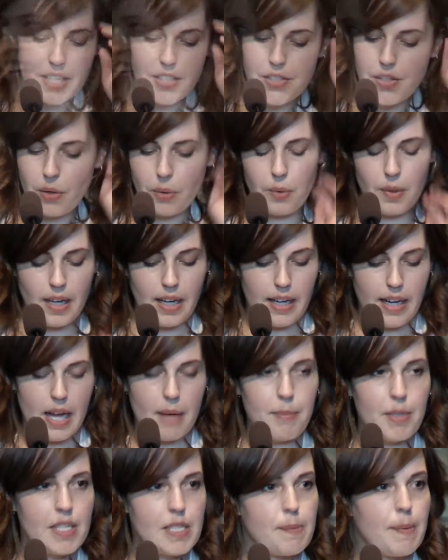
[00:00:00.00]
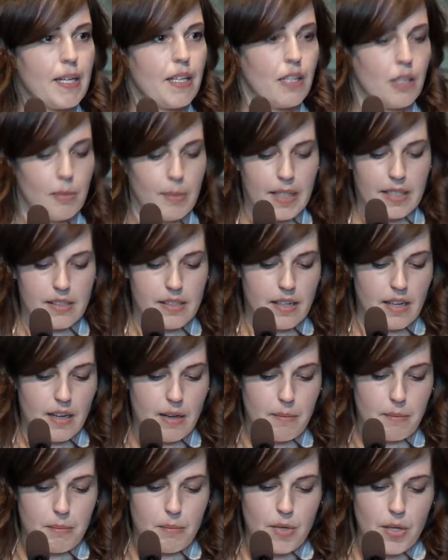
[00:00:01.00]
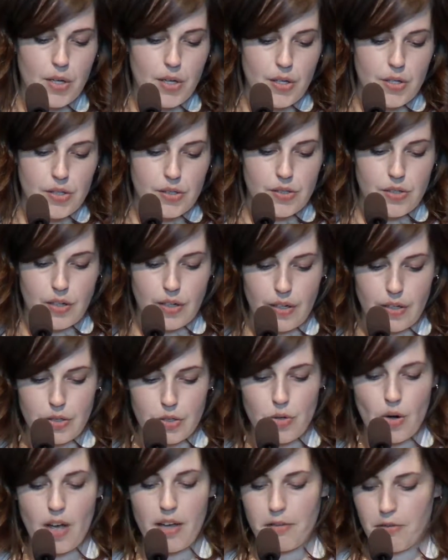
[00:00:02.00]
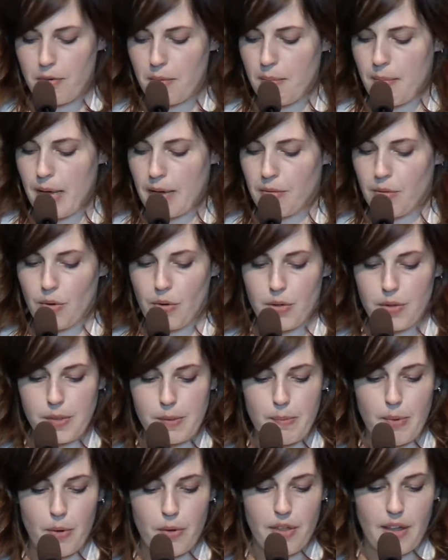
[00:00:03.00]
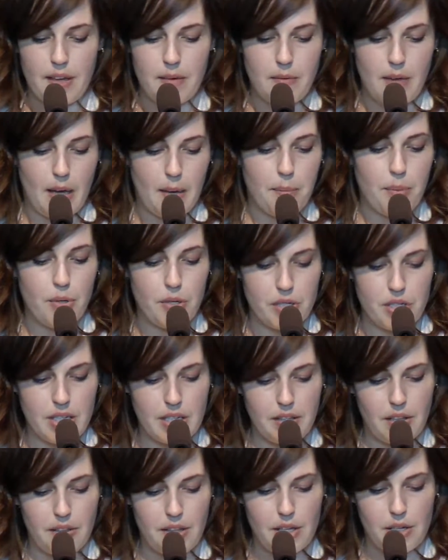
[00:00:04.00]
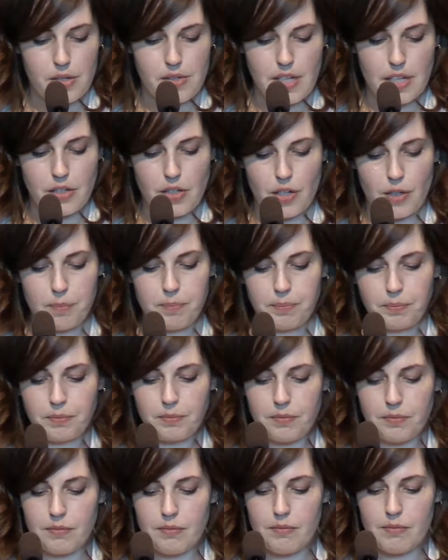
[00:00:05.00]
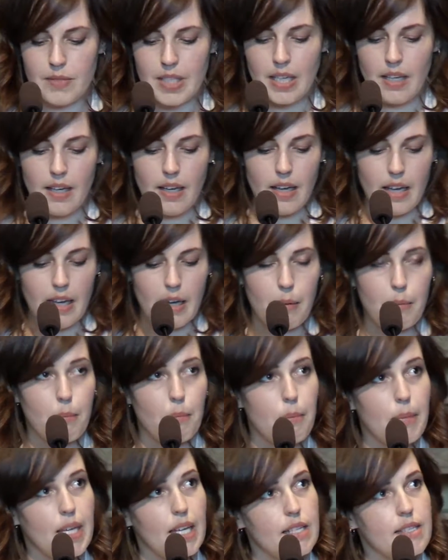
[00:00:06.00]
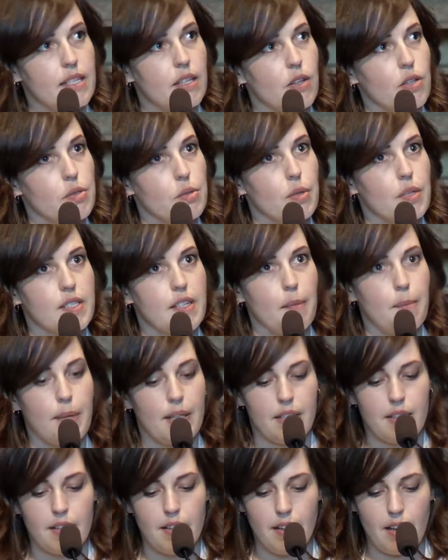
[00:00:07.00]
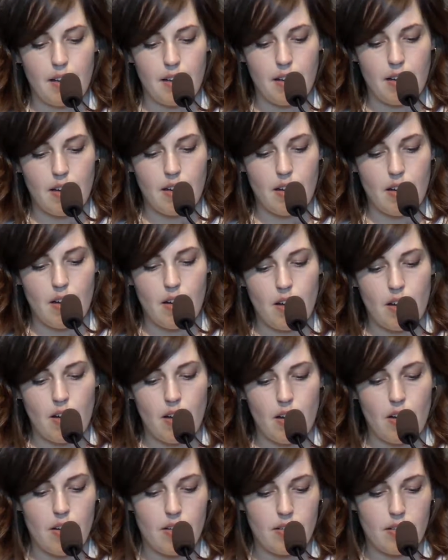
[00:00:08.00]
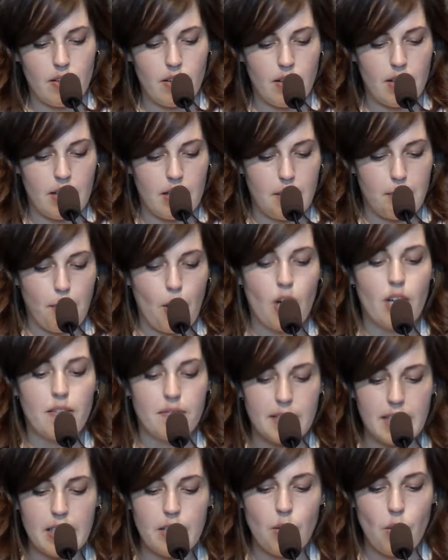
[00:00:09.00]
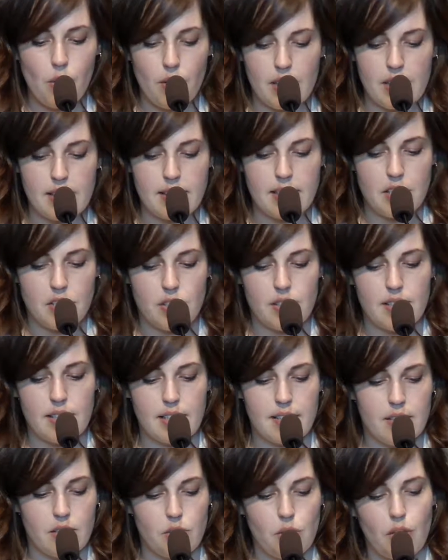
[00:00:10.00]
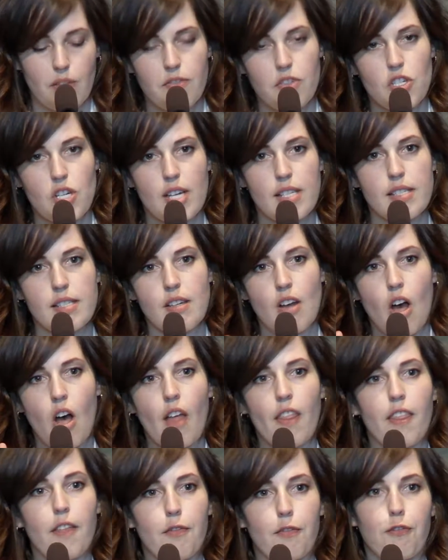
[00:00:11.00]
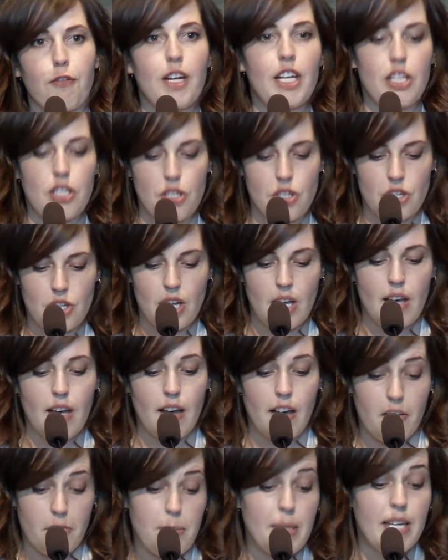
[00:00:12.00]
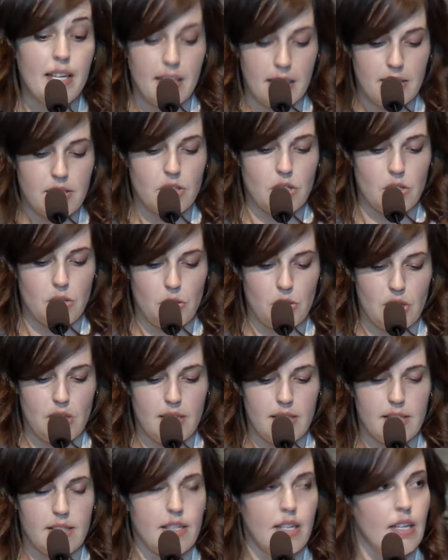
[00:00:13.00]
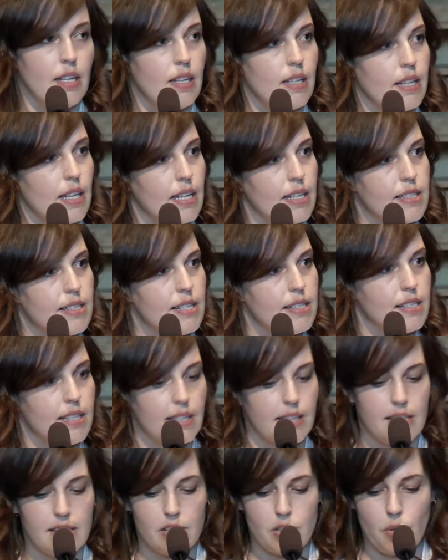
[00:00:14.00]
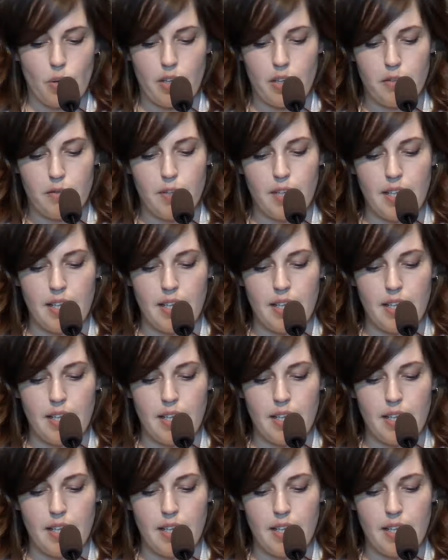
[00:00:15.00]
So I'm going to speak a little bit, drawing from my roles both at Push and at the Theatre Centre, because in those roles I've been a part of leading organizations that's sort of just on the fringe of being institutions. They exist in this sort of